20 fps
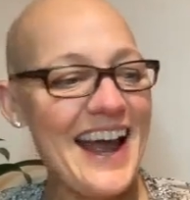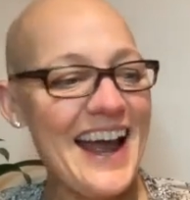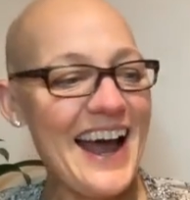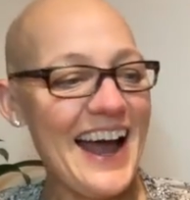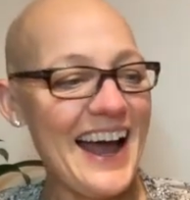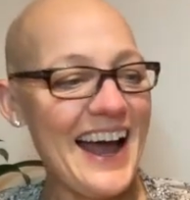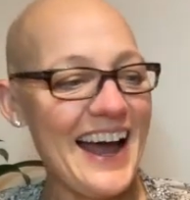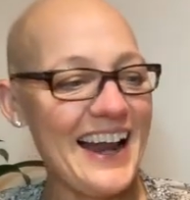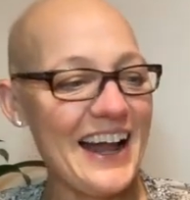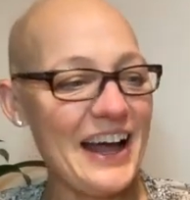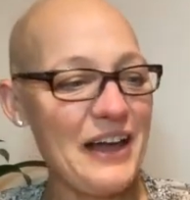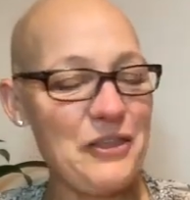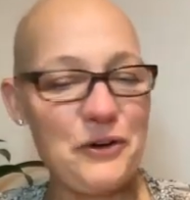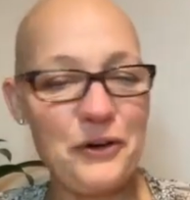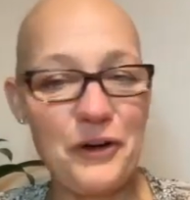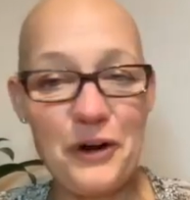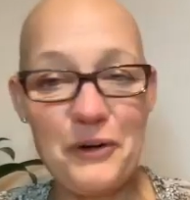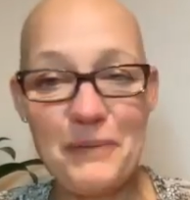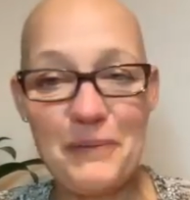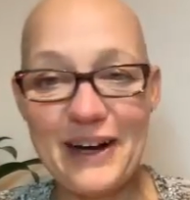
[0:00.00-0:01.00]
And I
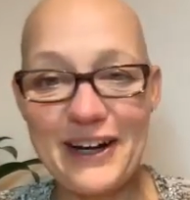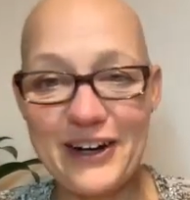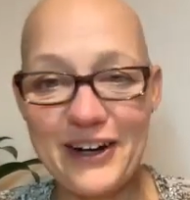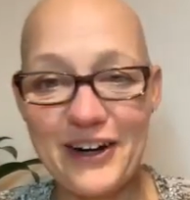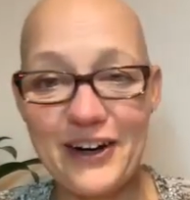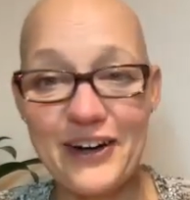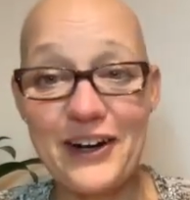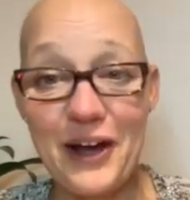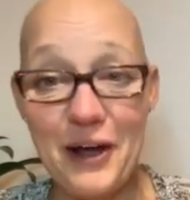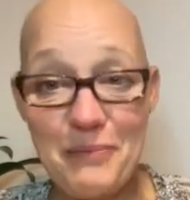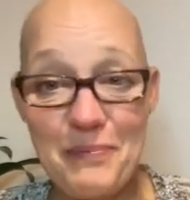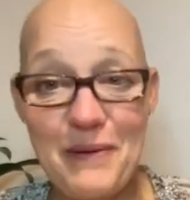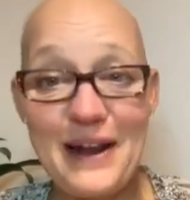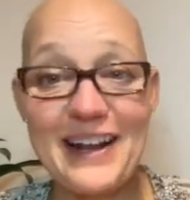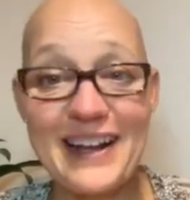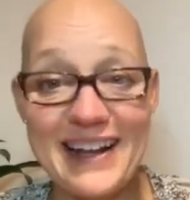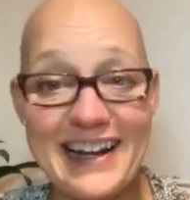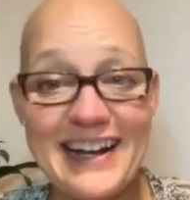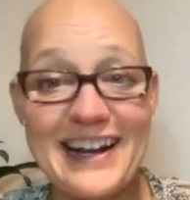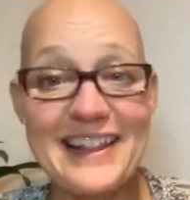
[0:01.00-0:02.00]
thought, oh my God, I
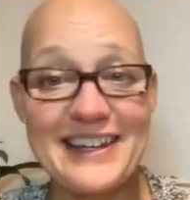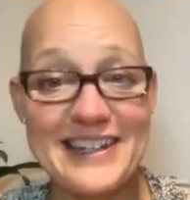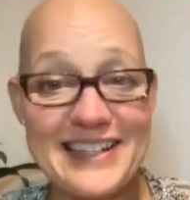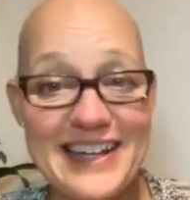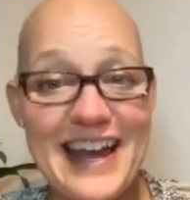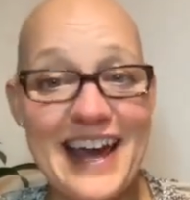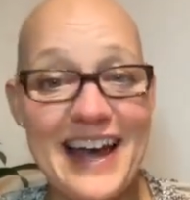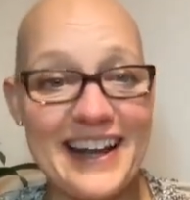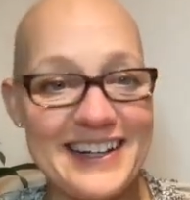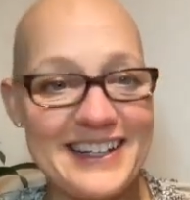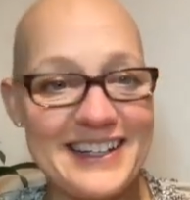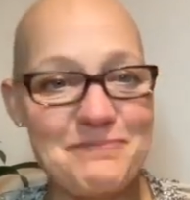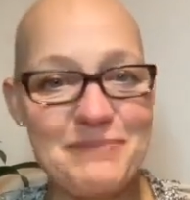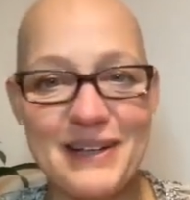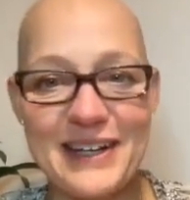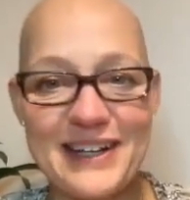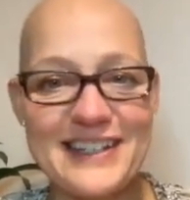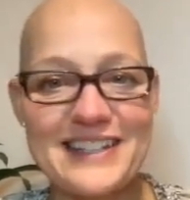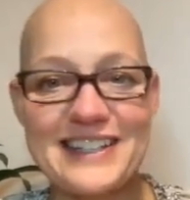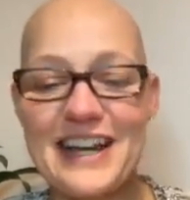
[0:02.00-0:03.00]
better clear the decks
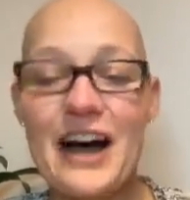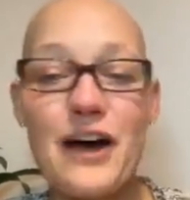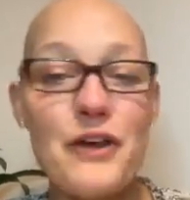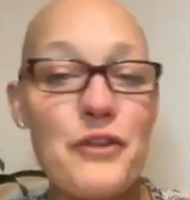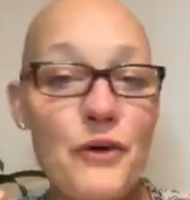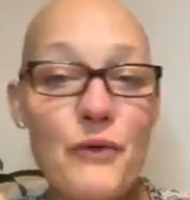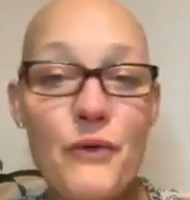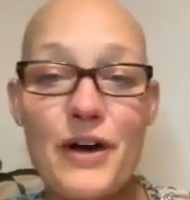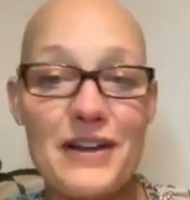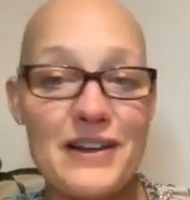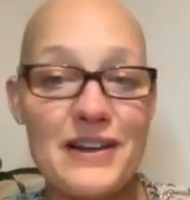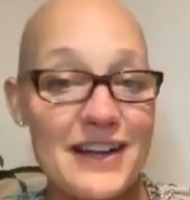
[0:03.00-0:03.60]
because otherwise,